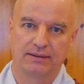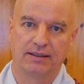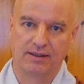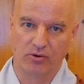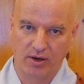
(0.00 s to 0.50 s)

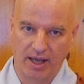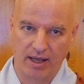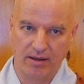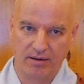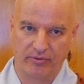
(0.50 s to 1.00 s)
it's okay
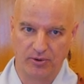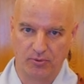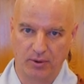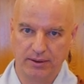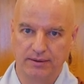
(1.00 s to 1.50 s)
if you
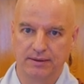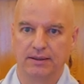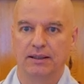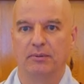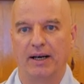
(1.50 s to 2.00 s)
want,
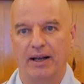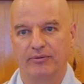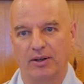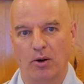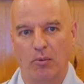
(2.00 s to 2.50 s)
but
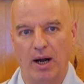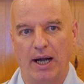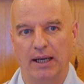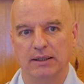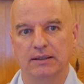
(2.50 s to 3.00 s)
after a
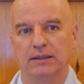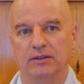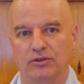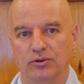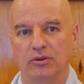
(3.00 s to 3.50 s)
while,
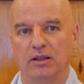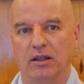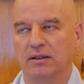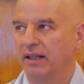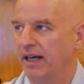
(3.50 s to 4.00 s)
do
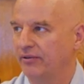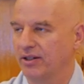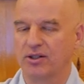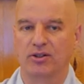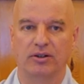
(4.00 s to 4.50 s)
not have
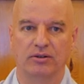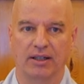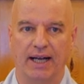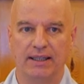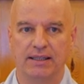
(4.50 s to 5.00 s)
external
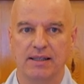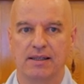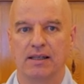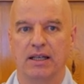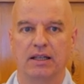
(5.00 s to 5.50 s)
guidance,
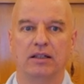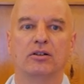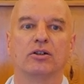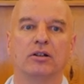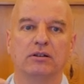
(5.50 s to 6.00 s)

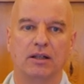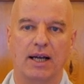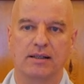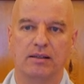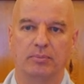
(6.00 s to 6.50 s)

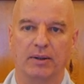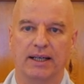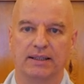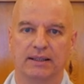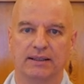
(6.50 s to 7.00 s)
internalize the
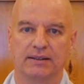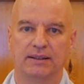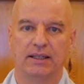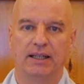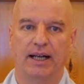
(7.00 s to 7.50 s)
practice,
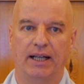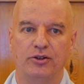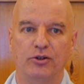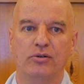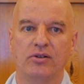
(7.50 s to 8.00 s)
and
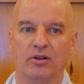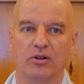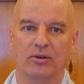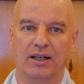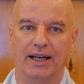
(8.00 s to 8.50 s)
use your
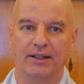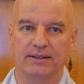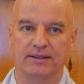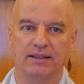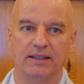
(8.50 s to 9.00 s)
own
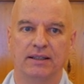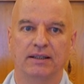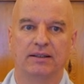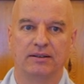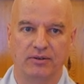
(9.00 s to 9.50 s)
clarity
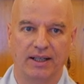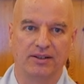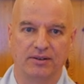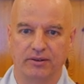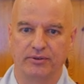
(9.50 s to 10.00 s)
to
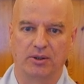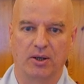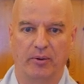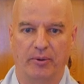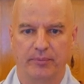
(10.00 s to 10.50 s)
get rid of your
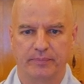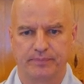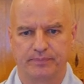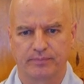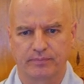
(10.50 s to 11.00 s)
karma.
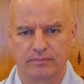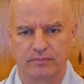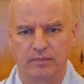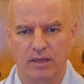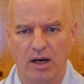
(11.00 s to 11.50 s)

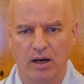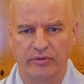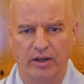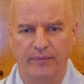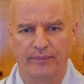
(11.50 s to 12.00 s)
Hava,